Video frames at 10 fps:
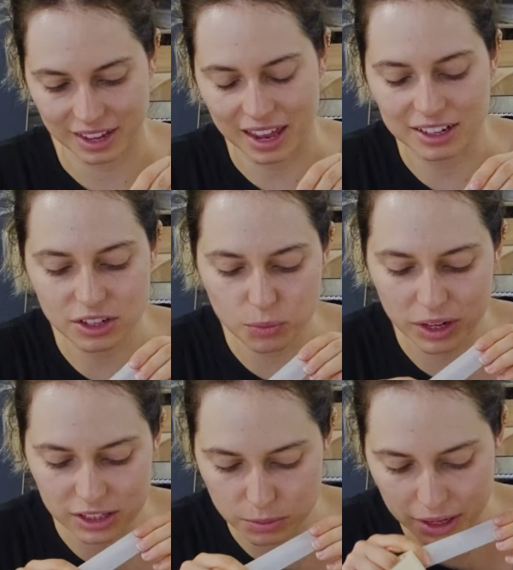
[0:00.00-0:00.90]
I don't
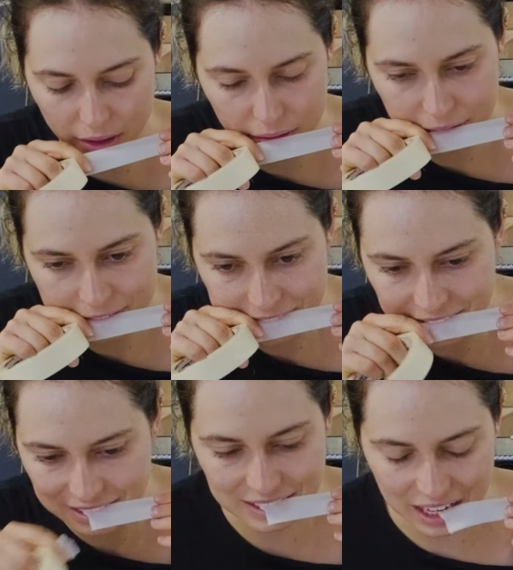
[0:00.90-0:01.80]
want it to be
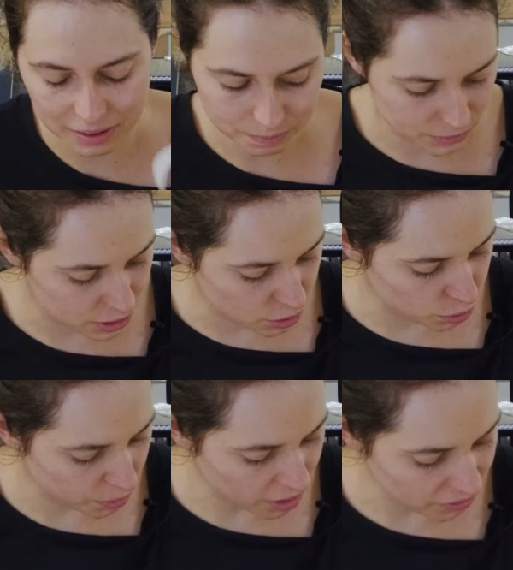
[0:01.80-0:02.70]
too
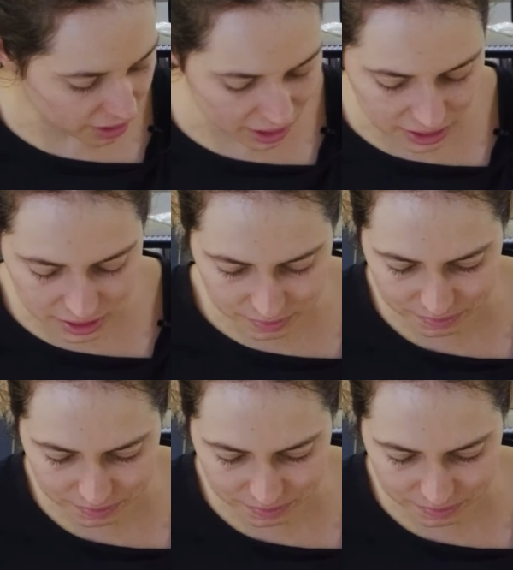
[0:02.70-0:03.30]
perfect,